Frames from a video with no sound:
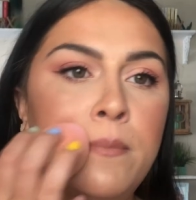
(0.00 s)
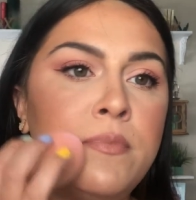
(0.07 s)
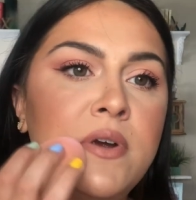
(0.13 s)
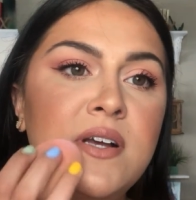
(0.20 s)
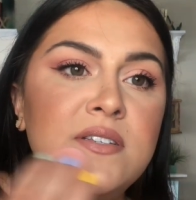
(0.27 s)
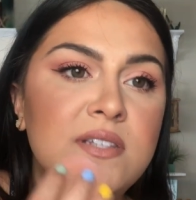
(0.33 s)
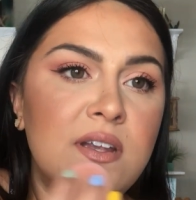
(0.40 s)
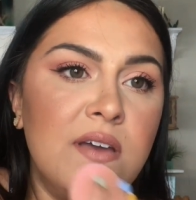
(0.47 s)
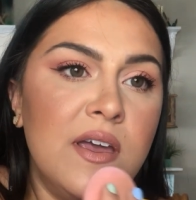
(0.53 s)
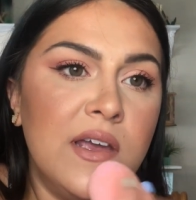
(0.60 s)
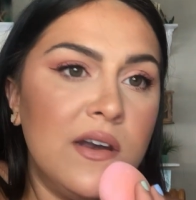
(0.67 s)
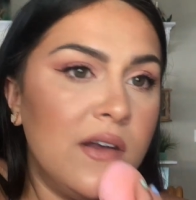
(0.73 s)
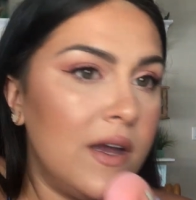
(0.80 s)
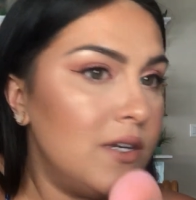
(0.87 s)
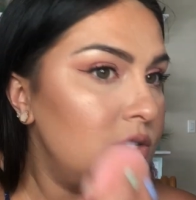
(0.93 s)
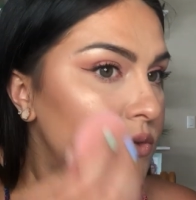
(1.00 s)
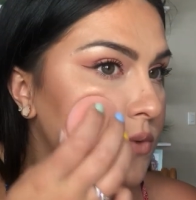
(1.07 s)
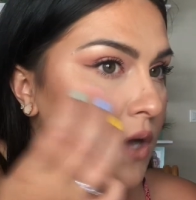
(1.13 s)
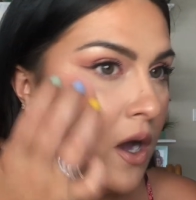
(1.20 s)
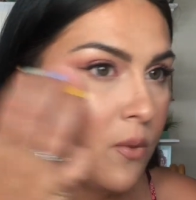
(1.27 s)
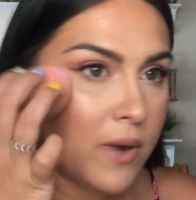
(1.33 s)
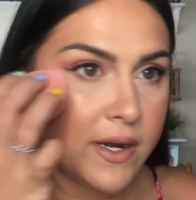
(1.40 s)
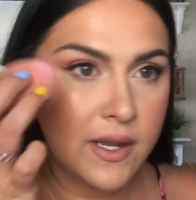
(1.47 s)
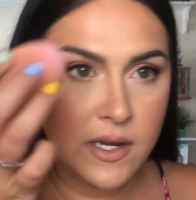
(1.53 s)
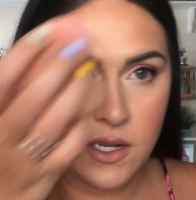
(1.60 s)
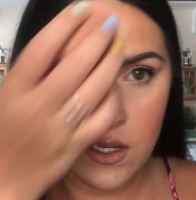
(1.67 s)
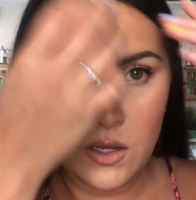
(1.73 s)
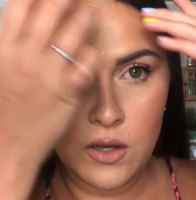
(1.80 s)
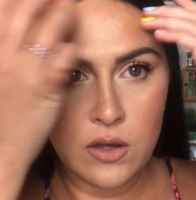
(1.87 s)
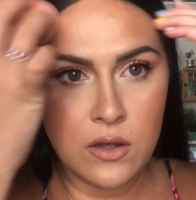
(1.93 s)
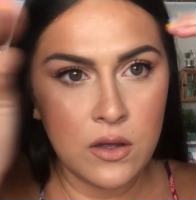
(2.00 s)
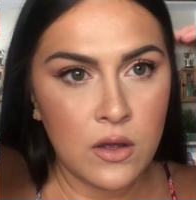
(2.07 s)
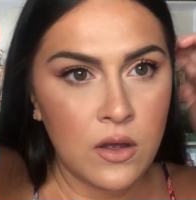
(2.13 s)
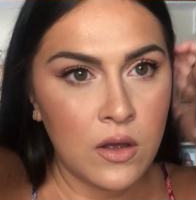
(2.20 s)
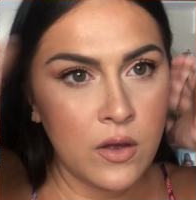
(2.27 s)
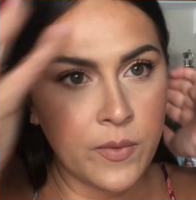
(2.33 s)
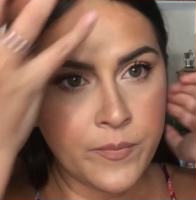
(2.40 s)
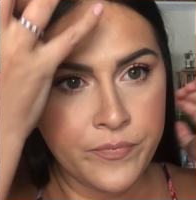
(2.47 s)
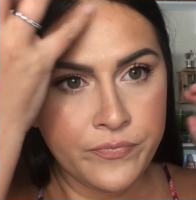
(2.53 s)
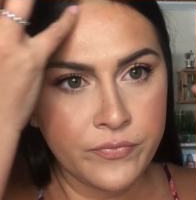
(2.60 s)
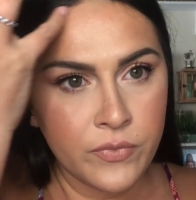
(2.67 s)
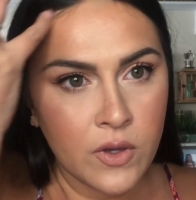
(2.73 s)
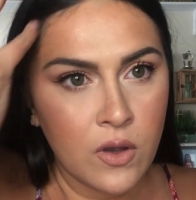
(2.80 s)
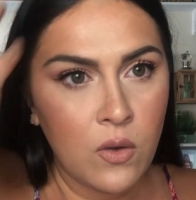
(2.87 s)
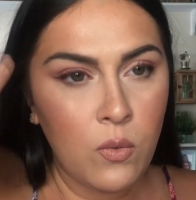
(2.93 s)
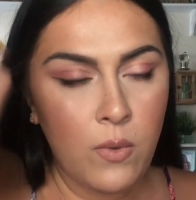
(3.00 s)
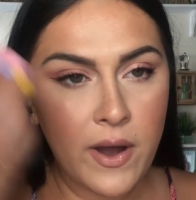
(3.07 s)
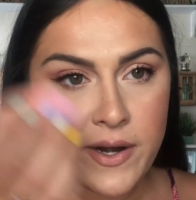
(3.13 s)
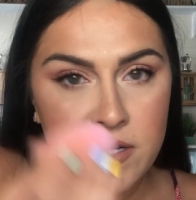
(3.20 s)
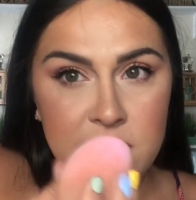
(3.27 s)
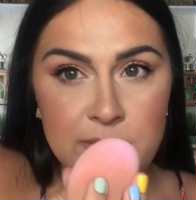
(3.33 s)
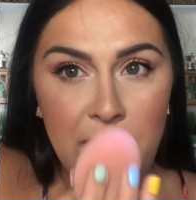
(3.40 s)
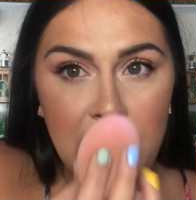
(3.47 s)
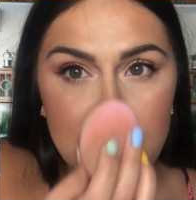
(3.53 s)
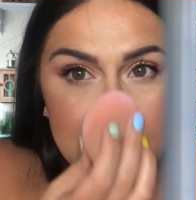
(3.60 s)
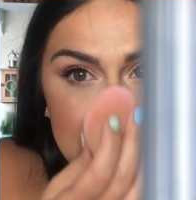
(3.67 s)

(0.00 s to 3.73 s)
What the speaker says: press it in. I do not want any water spots.